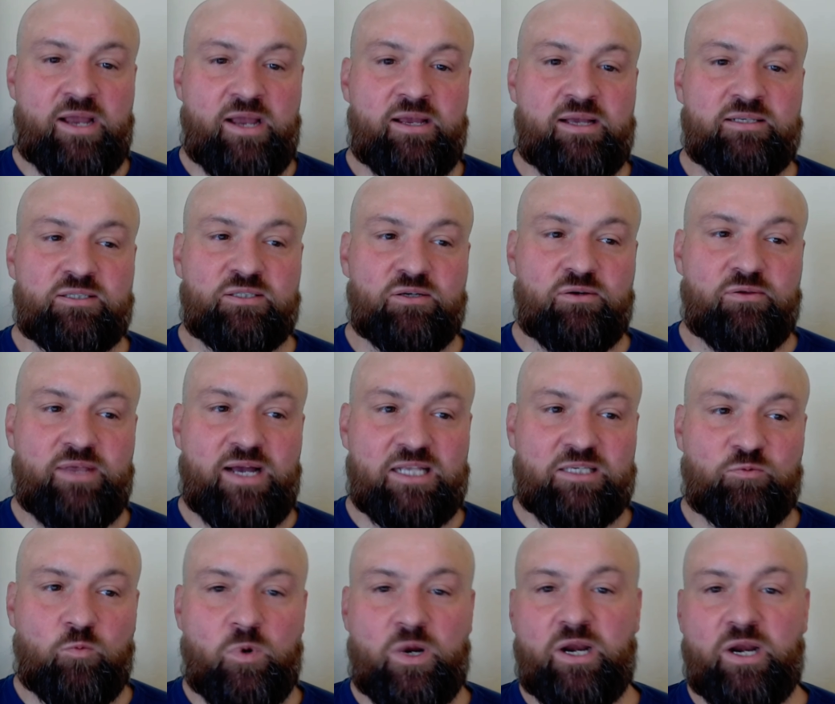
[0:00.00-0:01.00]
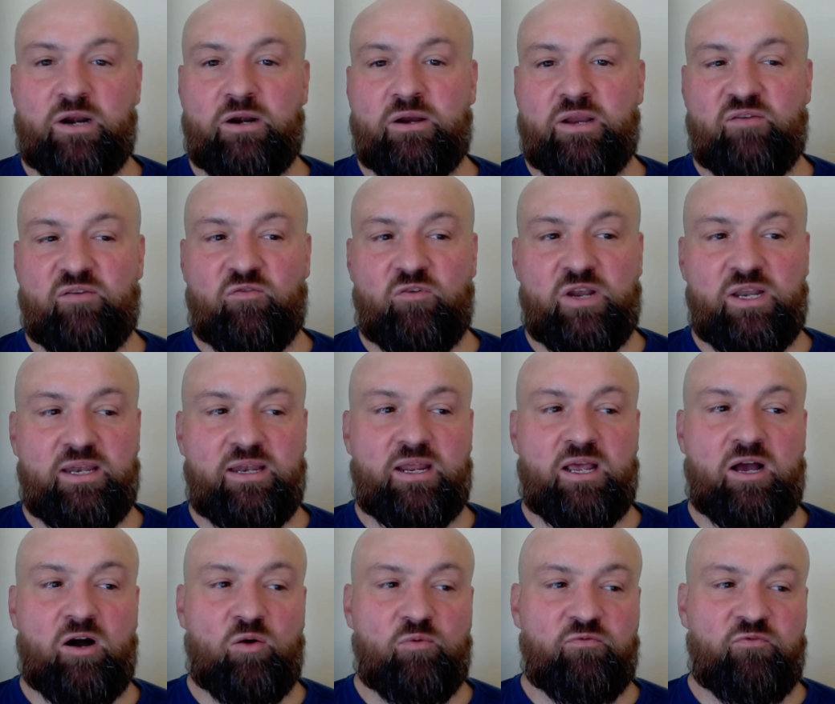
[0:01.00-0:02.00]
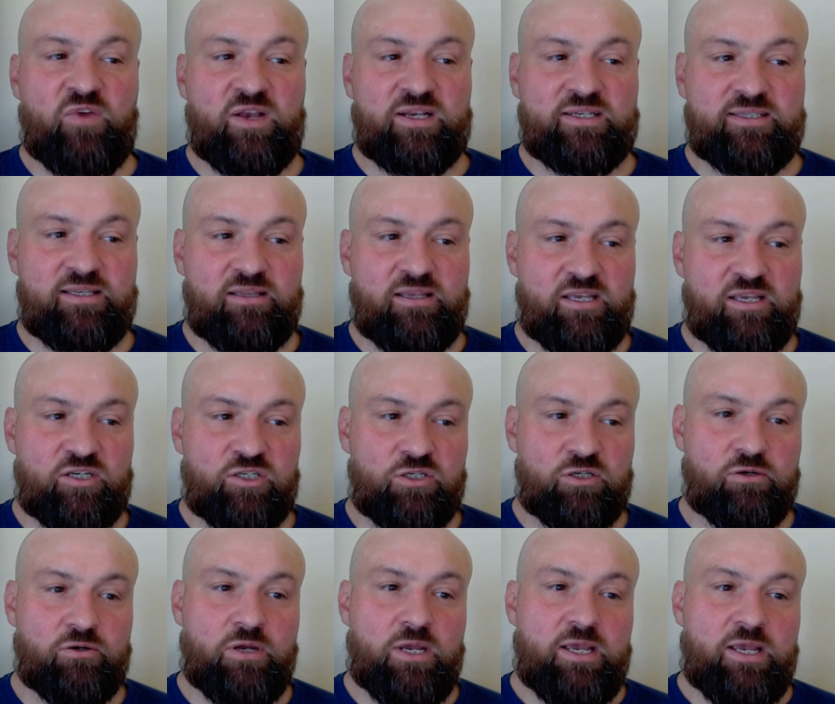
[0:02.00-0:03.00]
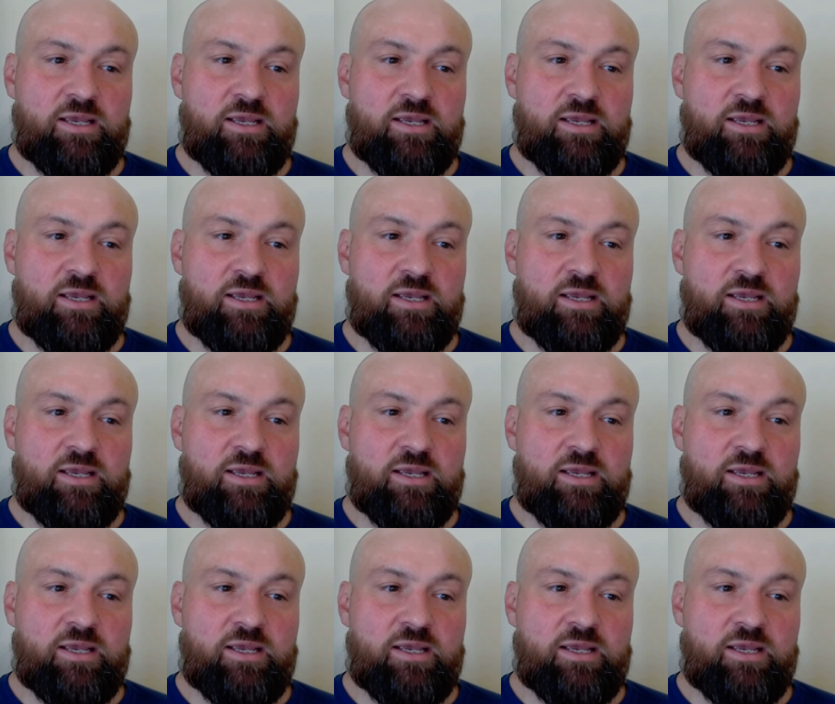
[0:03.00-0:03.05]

And so that's where if we need help fixing the issue,